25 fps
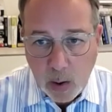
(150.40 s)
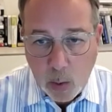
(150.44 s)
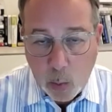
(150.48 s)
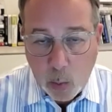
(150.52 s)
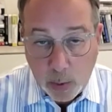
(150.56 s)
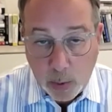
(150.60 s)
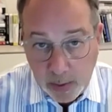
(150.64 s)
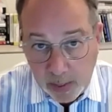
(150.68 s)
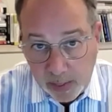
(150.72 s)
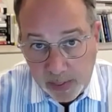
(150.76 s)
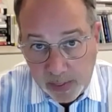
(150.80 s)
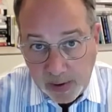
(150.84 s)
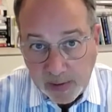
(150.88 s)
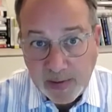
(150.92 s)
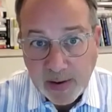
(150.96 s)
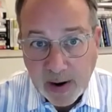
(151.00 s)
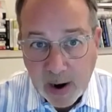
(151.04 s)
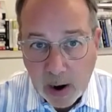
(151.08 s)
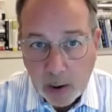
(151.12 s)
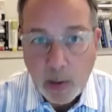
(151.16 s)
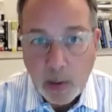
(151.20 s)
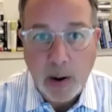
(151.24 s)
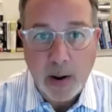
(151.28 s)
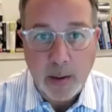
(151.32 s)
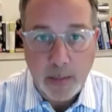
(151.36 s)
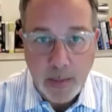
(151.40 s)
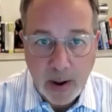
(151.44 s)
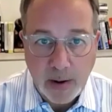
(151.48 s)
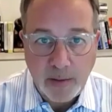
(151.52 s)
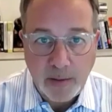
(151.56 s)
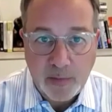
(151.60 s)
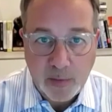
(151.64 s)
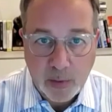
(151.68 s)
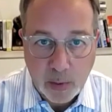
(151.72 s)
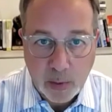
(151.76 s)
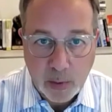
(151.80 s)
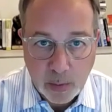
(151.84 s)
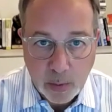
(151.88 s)
One of the things that I recommend
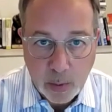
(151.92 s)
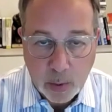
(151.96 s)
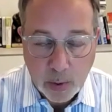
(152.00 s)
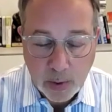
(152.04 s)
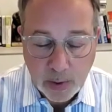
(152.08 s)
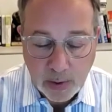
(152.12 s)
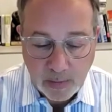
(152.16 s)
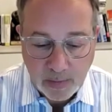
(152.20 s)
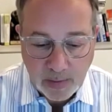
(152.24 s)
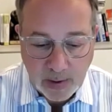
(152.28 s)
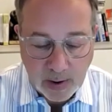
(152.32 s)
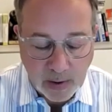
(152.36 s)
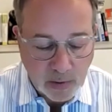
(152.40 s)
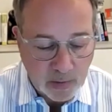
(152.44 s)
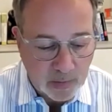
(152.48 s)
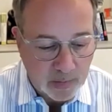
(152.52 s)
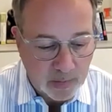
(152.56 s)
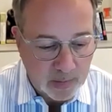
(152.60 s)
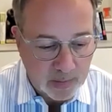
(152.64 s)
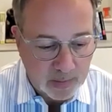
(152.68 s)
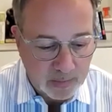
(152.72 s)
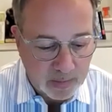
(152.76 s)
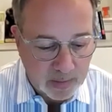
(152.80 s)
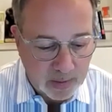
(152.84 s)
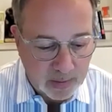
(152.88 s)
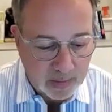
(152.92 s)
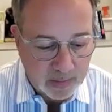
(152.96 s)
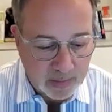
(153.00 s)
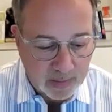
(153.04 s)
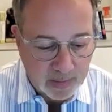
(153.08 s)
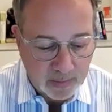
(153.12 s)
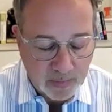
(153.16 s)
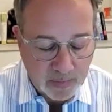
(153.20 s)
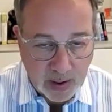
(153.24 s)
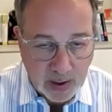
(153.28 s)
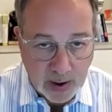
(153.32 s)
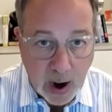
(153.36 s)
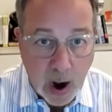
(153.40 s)
for organizations is
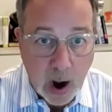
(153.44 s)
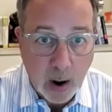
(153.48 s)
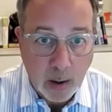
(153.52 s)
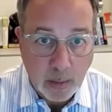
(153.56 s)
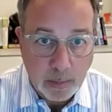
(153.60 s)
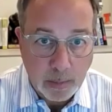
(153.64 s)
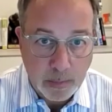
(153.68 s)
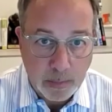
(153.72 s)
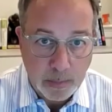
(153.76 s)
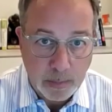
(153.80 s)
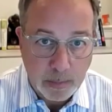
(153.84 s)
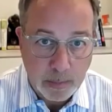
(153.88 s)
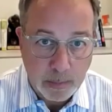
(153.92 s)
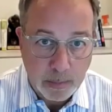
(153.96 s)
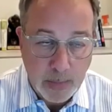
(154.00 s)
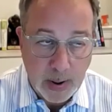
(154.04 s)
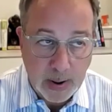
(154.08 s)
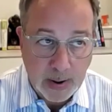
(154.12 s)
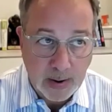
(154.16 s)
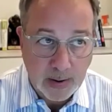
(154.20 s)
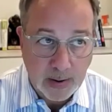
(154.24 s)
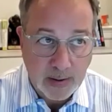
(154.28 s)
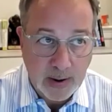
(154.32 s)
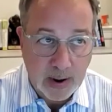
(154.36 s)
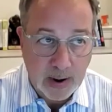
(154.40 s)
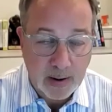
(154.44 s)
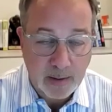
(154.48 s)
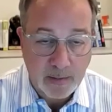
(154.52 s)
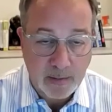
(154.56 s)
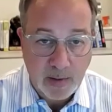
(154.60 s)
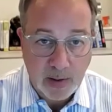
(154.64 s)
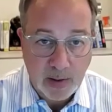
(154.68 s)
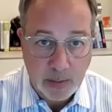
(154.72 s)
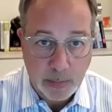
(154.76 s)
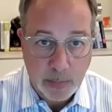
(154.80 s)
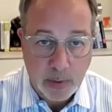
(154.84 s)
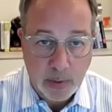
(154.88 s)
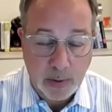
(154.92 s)
if they are making data
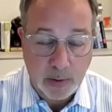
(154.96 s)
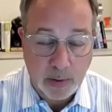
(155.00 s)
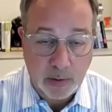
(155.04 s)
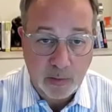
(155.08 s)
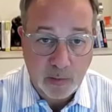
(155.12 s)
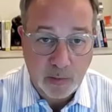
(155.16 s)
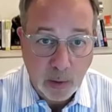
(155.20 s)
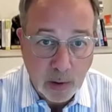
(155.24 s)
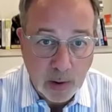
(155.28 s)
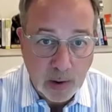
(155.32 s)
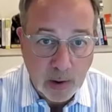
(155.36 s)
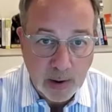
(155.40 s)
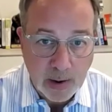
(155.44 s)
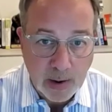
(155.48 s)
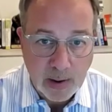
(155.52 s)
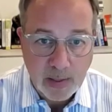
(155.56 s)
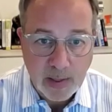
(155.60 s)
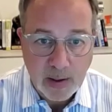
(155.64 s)
available externally,